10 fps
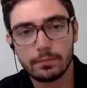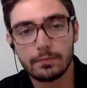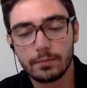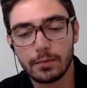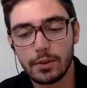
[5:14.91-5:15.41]

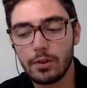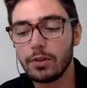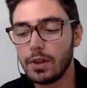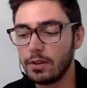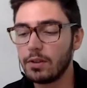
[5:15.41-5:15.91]
So
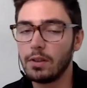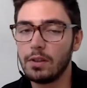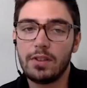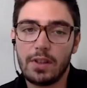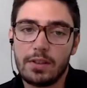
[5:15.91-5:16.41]
that's in
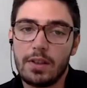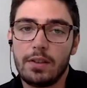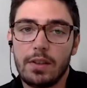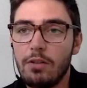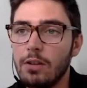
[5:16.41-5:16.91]
CSS.
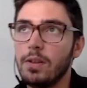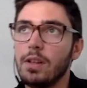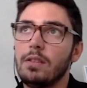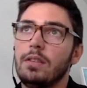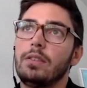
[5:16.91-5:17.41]
Everything
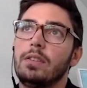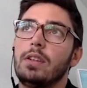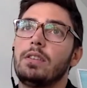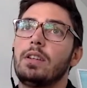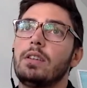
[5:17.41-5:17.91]
is in
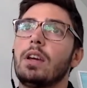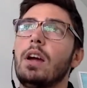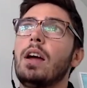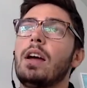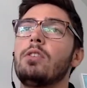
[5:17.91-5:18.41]
CSS.
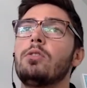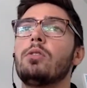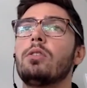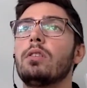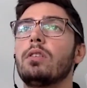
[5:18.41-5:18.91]
And
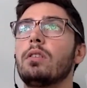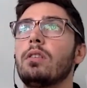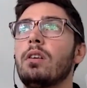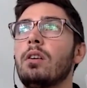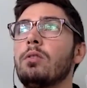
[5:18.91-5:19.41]
you,
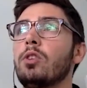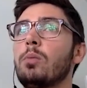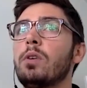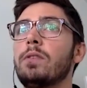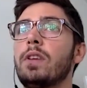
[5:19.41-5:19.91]
on top
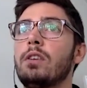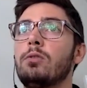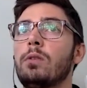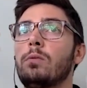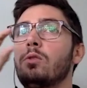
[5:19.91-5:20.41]
of that, you
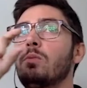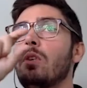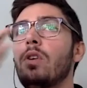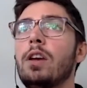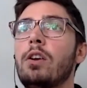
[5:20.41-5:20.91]
have a small
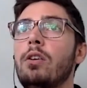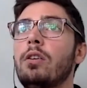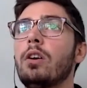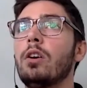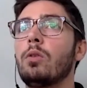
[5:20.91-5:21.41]
layer
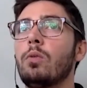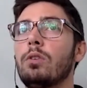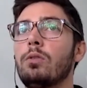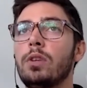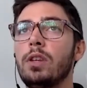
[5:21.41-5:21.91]
when
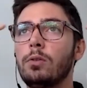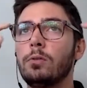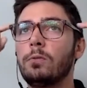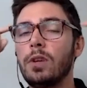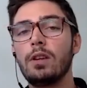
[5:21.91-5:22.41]
you need to
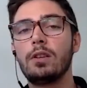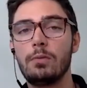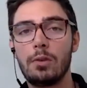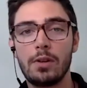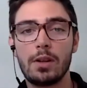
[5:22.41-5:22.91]
think
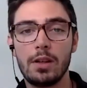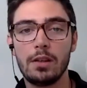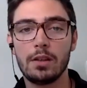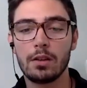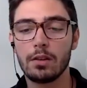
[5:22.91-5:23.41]
differently.
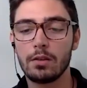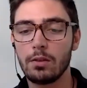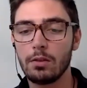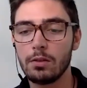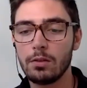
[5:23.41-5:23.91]

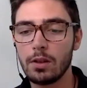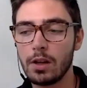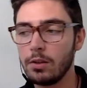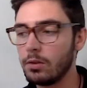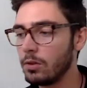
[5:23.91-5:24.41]
So I
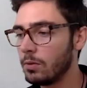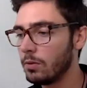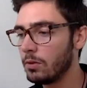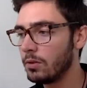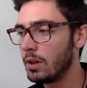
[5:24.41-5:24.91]
don't know if you
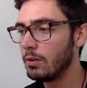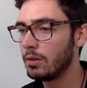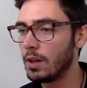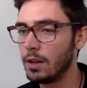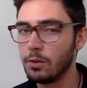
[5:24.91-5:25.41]
know, there is
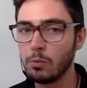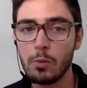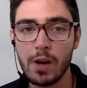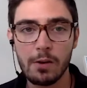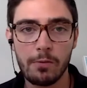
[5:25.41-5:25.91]
like the
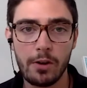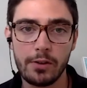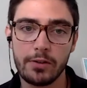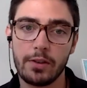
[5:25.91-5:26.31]
mobile first